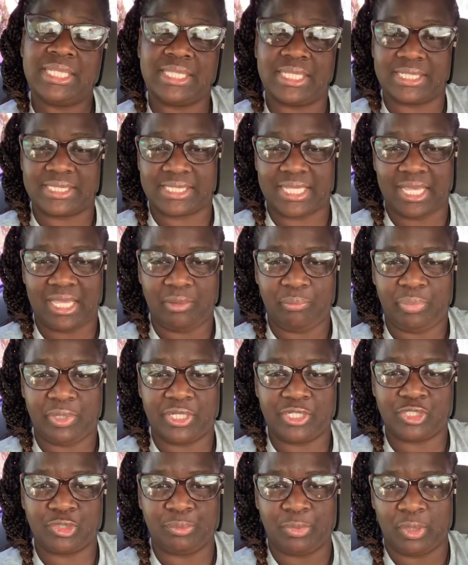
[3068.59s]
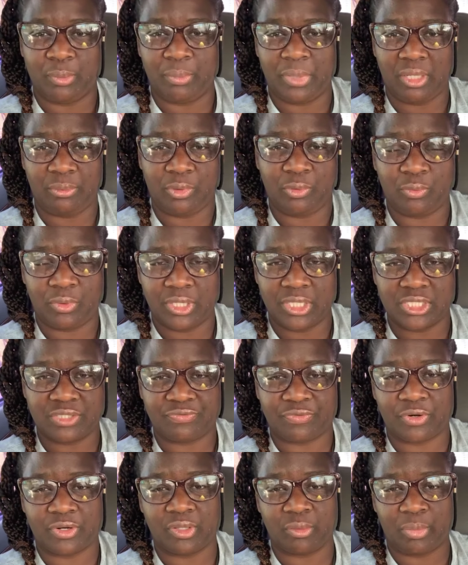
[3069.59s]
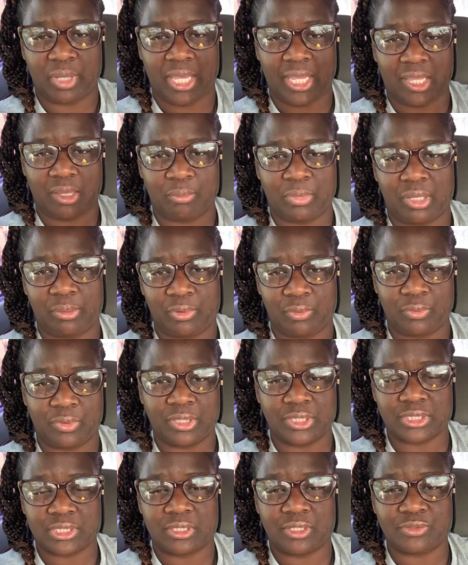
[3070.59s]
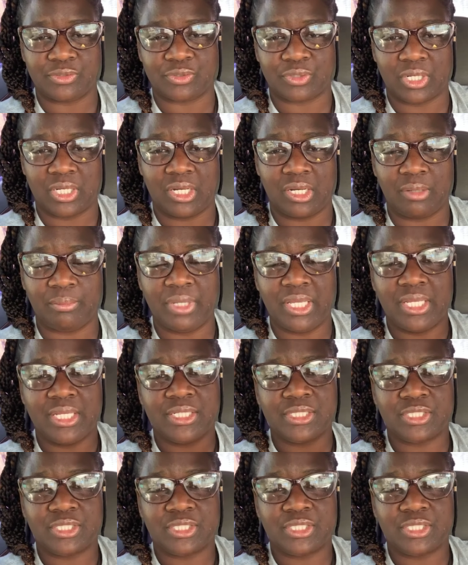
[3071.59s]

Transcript: the same picture, but maybe one is further back and maybe one is closer up.